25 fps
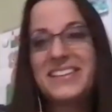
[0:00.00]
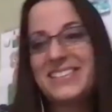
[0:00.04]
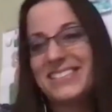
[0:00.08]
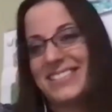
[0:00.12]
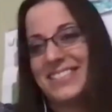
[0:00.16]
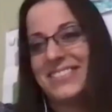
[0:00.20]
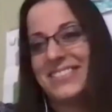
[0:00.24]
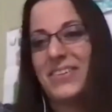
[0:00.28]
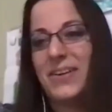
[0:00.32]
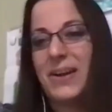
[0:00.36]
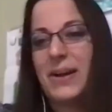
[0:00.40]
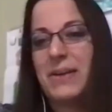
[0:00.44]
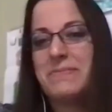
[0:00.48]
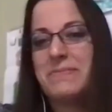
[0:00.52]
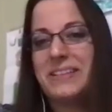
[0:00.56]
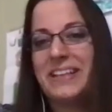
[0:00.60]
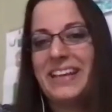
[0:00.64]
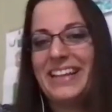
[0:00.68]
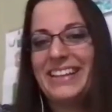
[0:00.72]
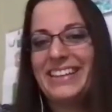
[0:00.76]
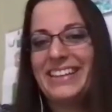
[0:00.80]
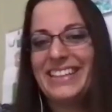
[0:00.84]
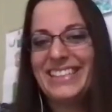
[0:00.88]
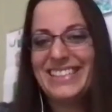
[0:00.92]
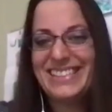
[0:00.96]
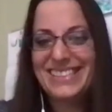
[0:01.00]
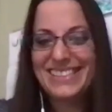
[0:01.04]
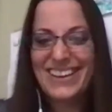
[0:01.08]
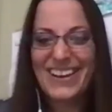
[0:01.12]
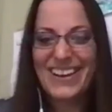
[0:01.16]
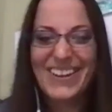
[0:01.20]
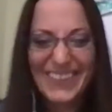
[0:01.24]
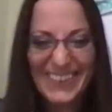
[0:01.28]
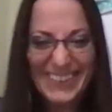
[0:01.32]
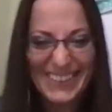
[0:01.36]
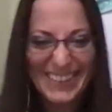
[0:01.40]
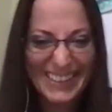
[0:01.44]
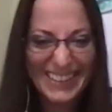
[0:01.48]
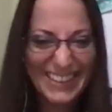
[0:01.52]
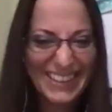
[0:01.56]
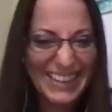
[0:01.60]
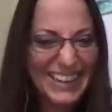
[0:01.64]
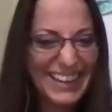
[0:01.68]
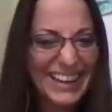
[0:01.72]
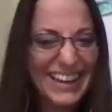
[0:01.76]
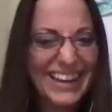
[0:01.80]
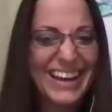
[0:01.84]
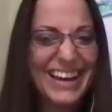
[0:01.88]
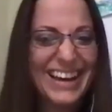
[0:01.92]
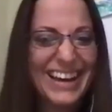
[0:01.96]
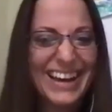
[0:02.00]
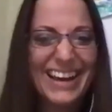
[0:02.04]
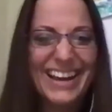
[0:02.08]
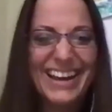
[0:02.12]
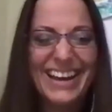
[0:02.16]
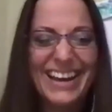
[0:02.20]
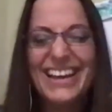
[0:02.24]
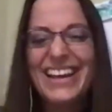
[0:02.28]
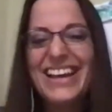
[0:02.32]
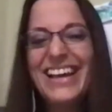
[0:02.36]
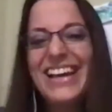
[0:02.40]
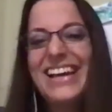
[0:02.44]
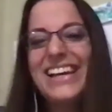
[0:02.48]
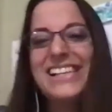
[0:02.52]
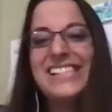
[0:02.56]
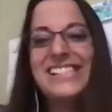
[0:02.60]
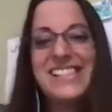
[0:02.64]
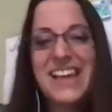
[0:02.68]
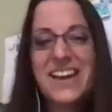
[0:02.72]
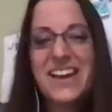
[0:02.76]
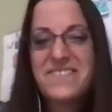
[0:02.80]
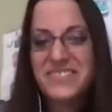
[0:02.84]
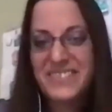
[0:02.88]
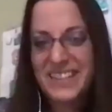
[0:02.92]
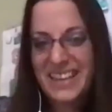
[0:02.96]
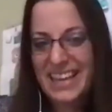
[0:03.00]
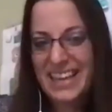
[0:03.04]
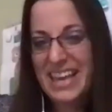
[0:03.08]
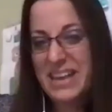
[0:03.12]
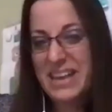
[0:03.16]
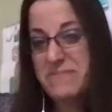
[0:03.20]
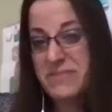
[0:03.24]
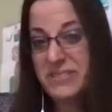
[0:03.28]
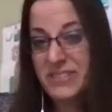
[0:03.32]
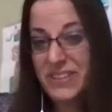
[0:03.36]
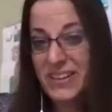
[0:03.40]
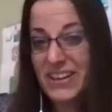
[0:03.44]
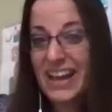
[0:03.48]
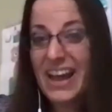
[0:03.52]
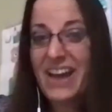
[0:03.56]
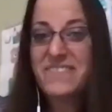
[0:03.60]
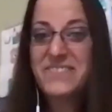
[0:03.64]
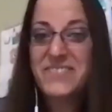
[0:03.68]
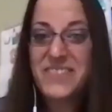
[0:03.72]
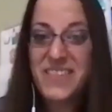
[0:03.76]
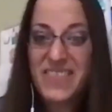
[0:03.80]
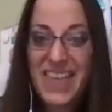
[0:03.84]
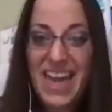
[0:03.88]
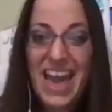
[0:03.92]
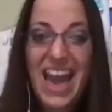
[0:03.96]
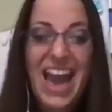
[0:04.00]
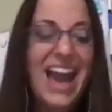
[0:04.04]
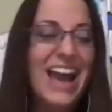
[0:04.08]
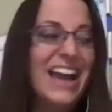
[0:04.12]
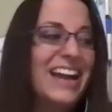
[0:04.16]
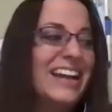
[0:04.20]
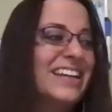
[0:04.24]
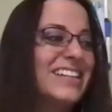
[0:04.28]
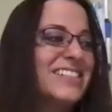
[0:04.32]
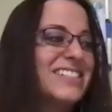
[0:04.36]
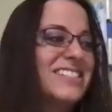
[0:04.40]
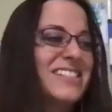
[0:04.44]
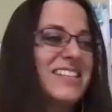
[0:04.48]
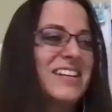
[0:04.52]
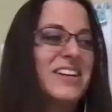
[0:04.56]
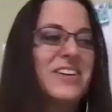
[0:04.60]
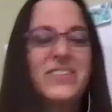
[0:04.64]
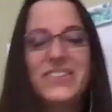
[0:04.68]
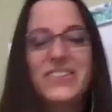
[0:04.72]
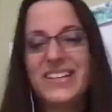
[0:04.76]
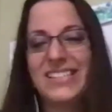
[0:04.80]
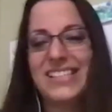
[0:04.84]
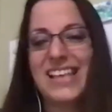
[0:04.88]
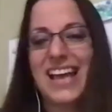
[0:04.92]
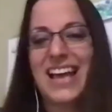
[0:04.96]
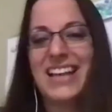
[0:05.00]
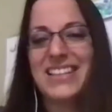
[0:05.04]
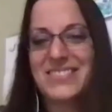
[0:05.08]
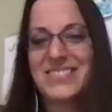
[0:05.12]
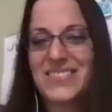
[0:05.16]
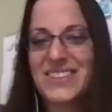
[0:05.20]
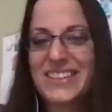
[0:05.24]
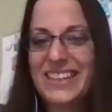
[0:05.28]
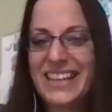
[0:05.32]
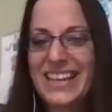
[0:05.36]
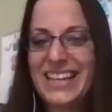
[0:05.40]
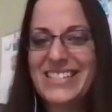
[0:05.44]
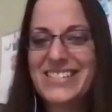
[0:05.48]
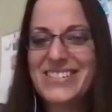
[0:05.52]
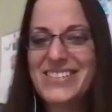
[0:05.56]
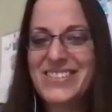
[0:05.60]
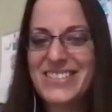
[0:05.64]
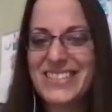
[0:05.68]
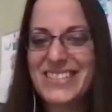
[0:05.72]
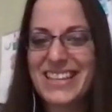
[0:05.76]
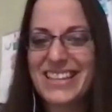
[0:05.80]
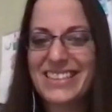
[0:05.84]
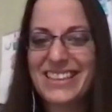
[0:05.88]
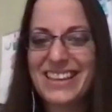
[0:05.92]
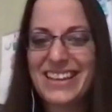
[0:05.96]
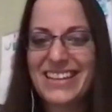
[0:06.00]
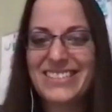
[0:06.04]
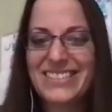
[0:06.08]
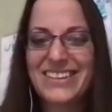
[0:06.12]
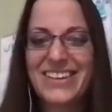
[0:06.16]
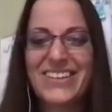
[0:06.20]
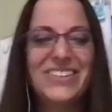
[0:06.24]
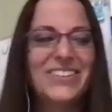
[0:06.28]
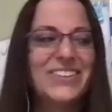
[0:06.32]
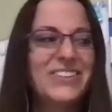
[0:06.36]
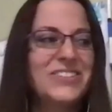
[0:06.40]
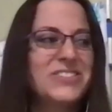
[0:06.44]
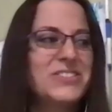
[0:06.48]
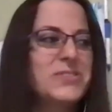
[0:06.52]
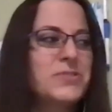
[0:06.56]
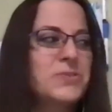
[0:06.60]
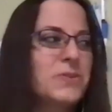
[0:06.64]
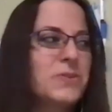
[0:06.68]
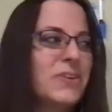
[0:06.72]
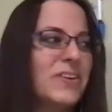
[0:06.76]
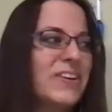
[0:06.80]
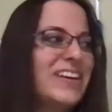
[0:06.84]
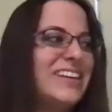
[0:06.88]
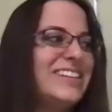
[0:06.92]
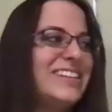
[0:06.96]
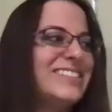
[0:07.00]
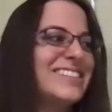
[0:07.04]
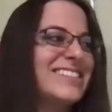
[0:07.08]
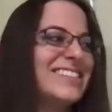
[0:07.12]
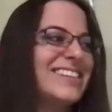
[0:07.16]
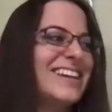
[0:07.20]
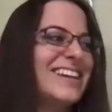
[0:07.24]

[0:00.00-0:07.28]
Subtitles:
Instagram lately. So definitely keep a lookout for that because she always has really interesting things on her stories.